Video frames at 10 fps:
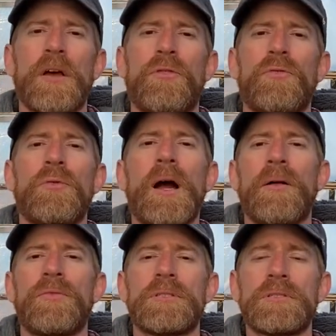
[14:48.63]

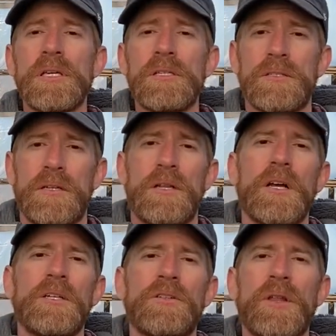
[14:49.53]
throughout the season.
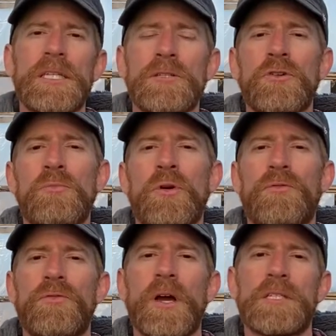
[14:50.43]
So that's a little more
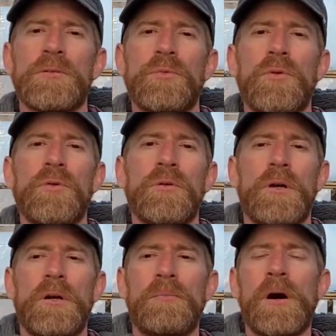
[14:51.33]
flexible
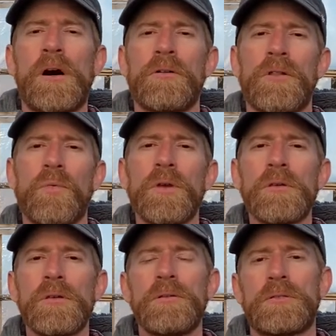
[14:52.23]
model that we
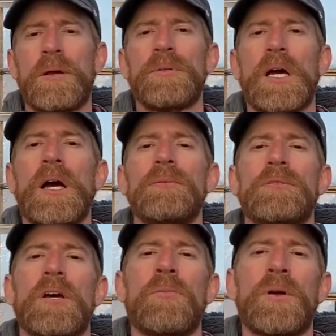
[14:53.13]
use sometimes
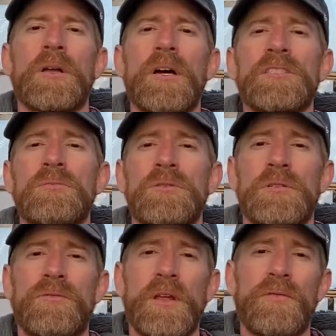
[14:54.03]
to help our customers
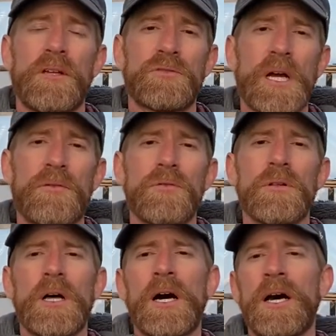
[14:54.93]
if they travel a
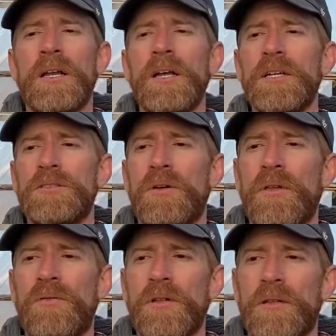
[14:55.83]
lot. So if they
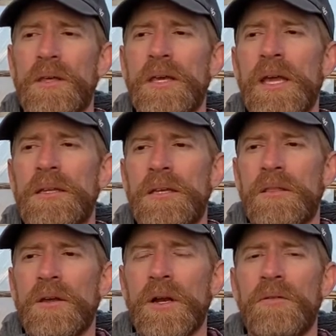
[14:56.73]
feel like they can't get
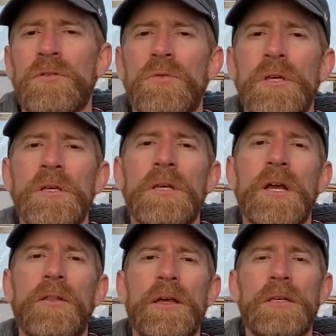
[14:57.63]
there every week,
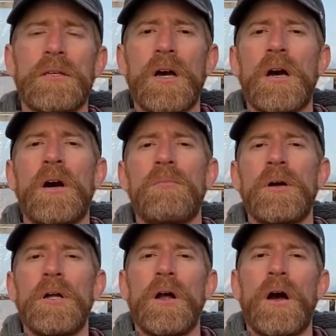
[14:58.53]
they can come
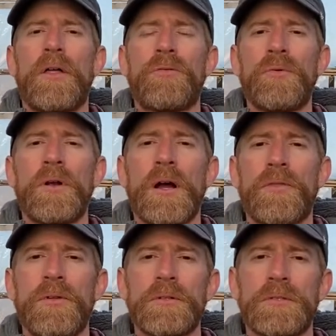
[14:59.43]
throughout
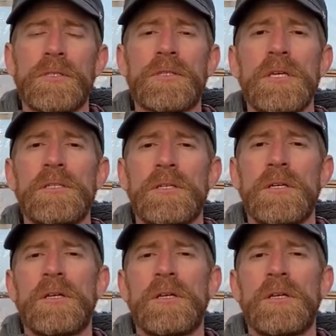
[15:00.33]
the season